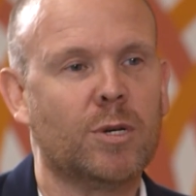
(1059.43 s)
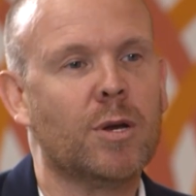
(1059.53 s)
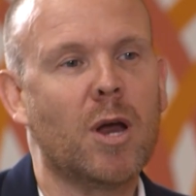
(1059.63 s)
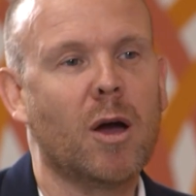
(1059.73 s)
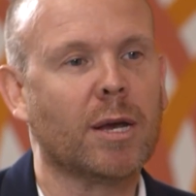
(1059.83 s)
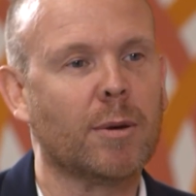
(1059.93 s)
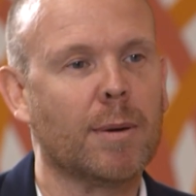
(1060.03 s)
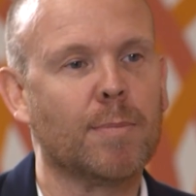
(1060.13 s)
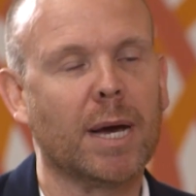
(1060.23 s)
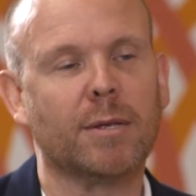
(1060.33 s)
you can argue
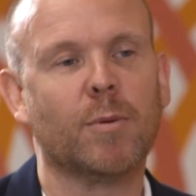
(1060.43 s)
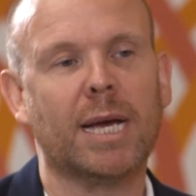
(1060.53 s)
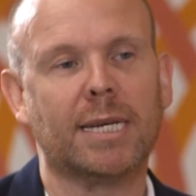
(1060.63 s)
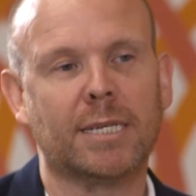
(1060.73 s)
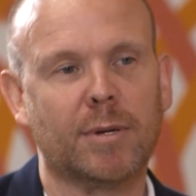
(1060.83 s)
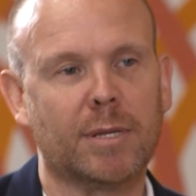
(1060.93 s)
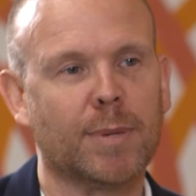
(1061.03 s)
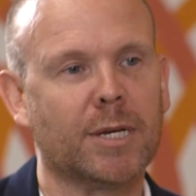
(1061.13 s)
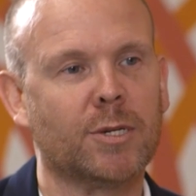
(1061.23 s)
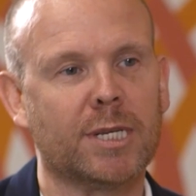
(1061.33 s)
it both ways, to either
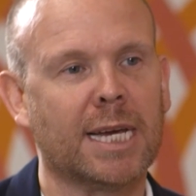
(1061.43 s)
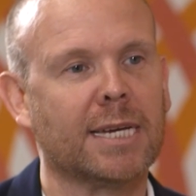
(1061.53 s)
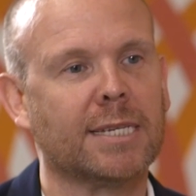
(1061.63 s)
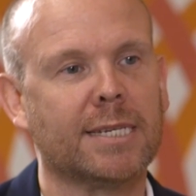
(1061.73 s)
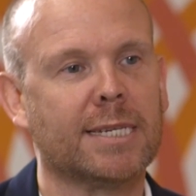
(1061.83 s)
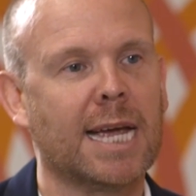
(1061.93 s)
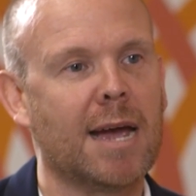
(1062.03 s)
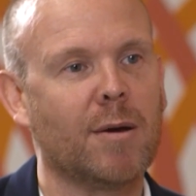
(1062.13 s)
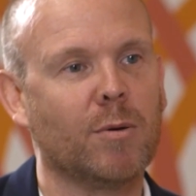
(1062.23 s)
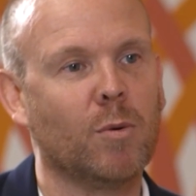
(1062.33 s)
push the taxes
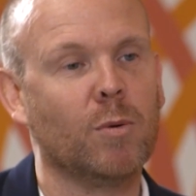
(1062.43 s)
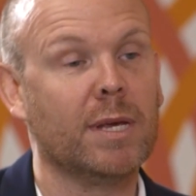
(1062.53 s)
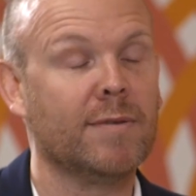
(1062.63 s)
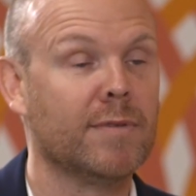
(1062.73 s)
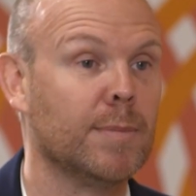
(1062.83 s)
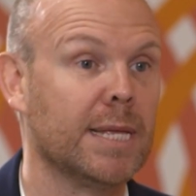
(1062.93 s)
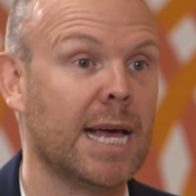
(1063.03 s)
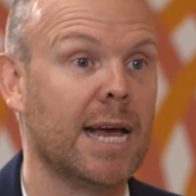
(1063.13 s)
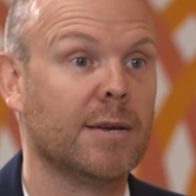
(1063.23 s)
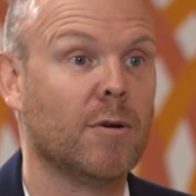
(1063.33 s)
down or leave them at the
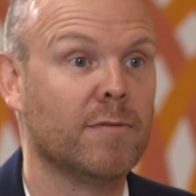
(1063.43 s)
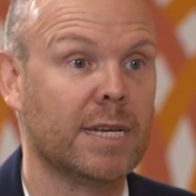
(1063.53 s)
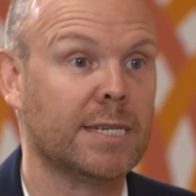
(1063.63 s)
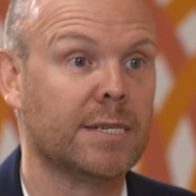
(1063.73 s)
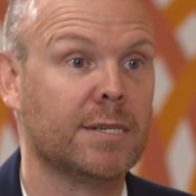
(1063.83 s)
head office.